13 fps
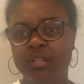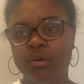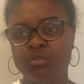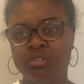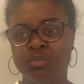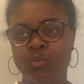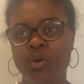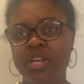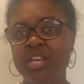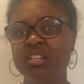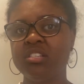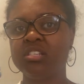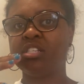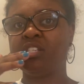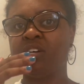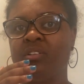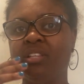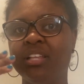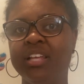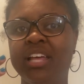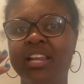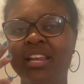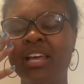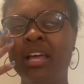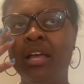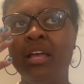those sweets. So
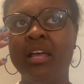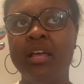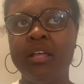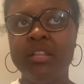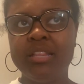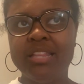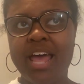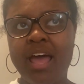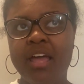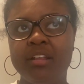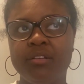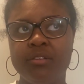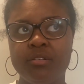then that